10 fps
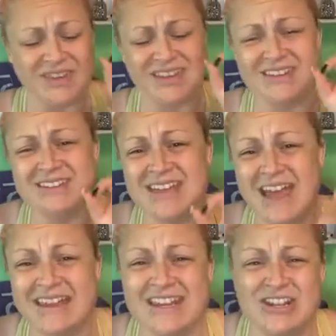is
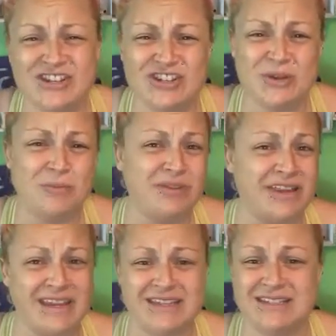that each
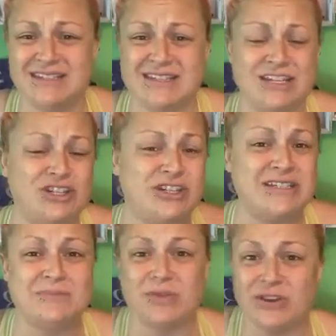place, each
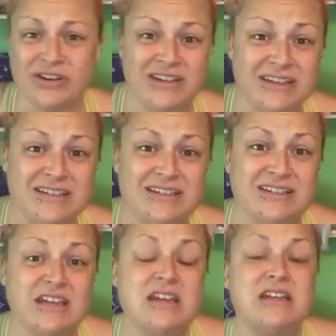experience
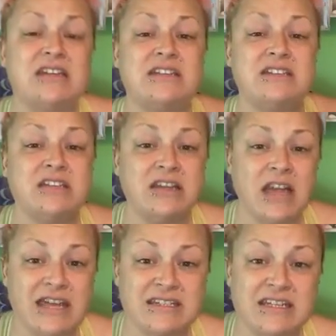is a
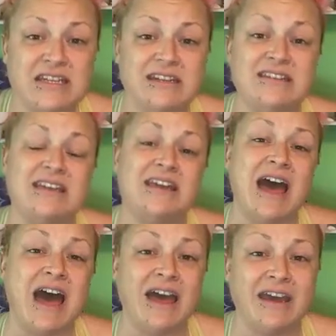lesson that
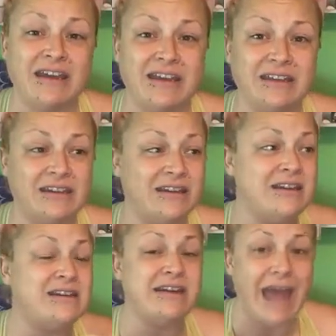I
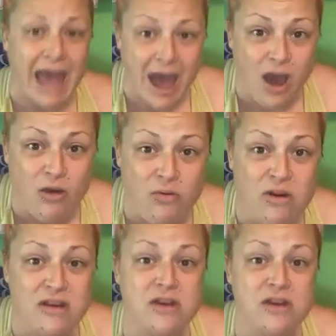now,